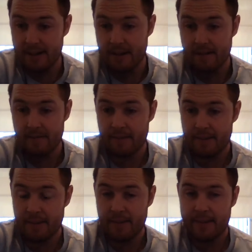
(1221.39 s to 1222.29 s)
Yeah.
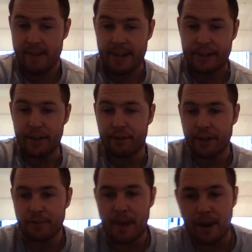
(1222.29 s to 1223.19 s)
And so you've
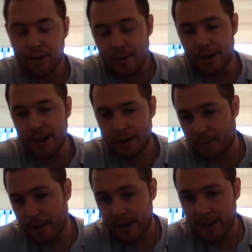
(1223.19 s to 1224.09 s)
got this male-dominated
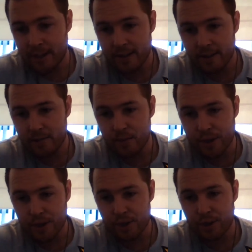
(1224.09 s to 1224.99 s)
space,
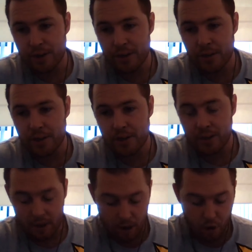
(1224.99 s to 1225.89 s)
which
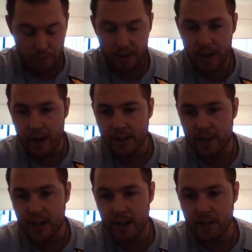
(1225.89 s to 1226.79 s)
is openly
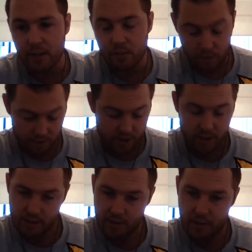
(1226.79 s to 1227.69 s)
hostile
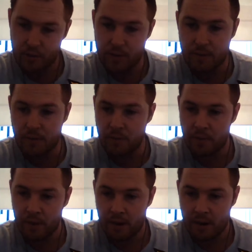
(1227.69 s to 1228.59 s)
towards women,